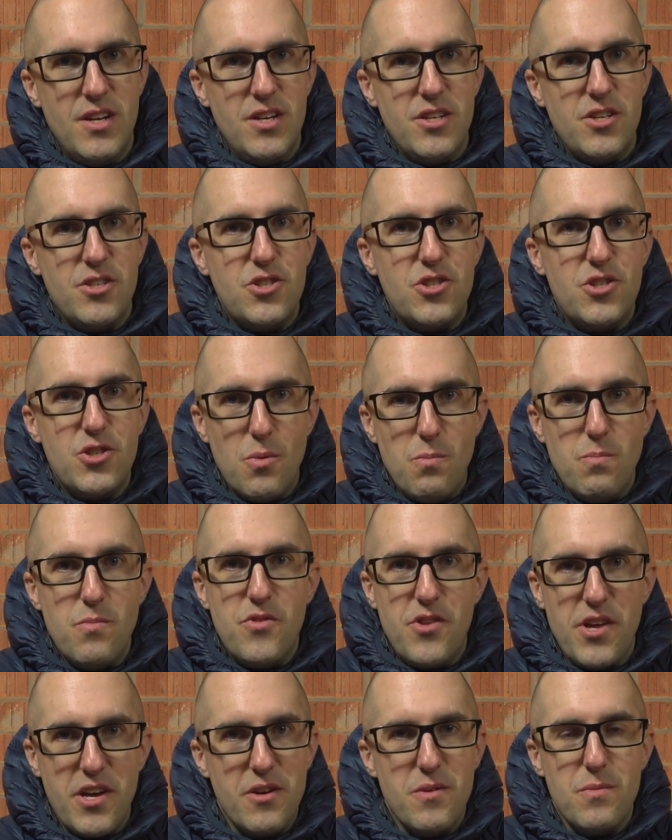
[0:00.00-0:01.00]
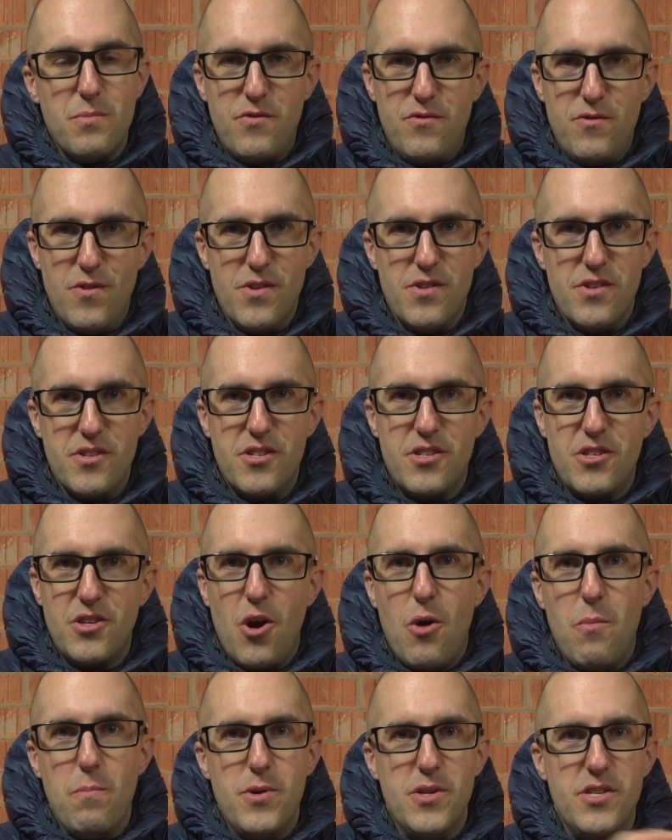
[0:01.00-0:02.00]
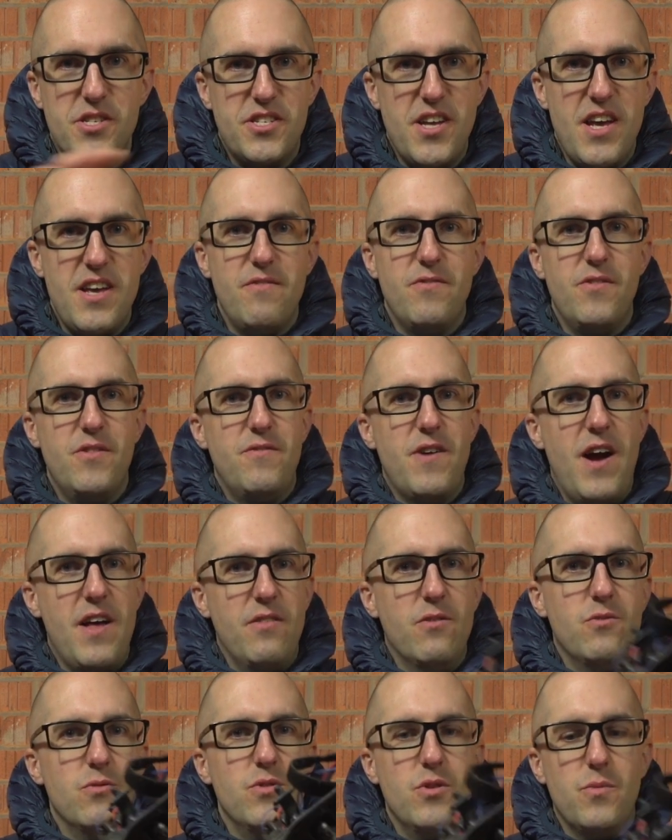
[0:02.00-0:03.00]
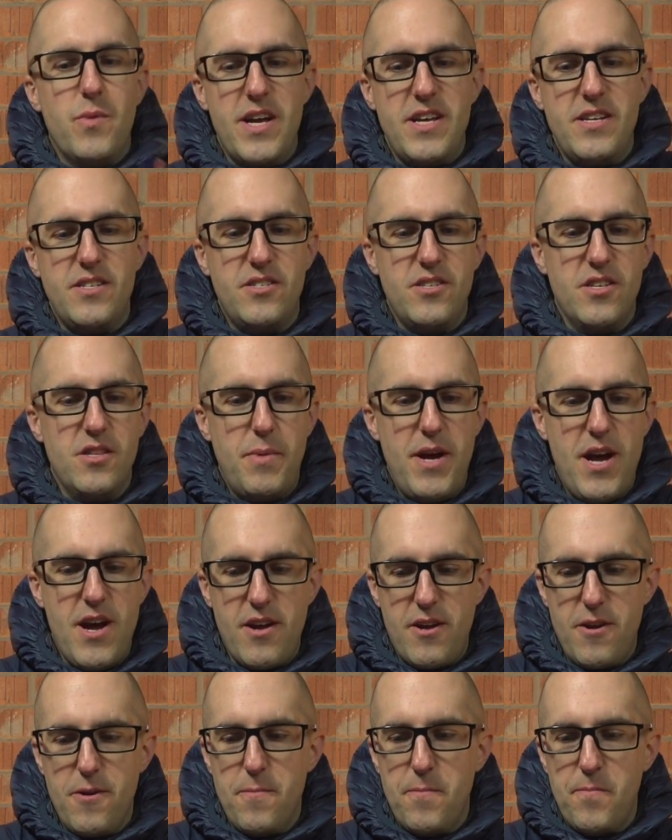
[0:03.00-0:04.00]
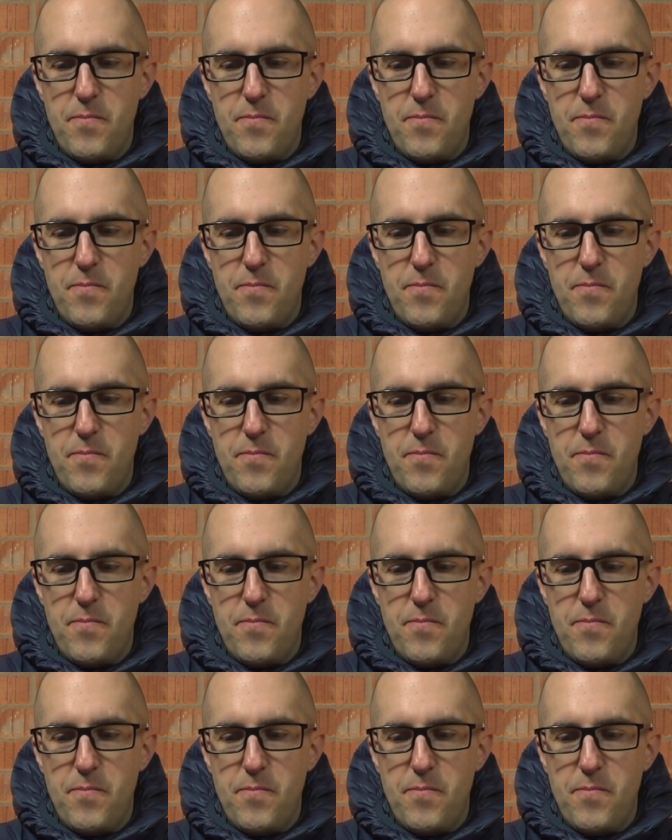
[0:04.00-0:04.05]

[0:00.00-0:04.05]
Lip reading: something up front to compensate for the fact that all the weight's at the back.